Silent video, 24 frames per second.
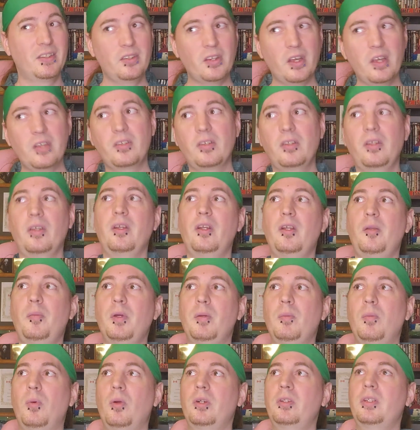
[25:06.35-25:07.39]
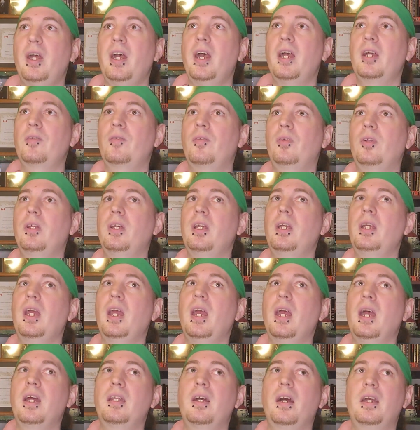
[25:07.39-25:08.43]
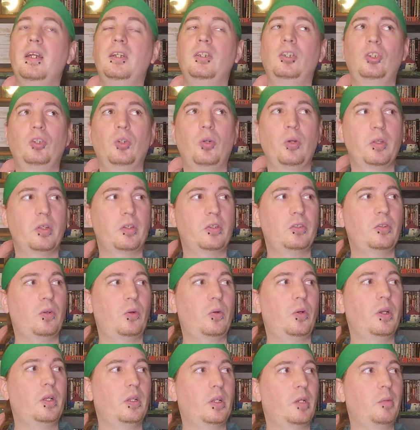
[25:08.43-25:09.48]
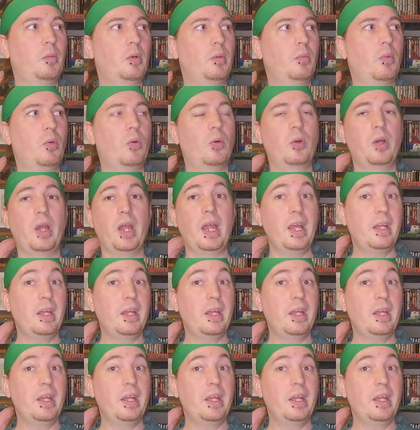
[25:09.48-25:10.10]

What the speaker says: does a little bit more tactfully, and I enjoy the story a little bit more,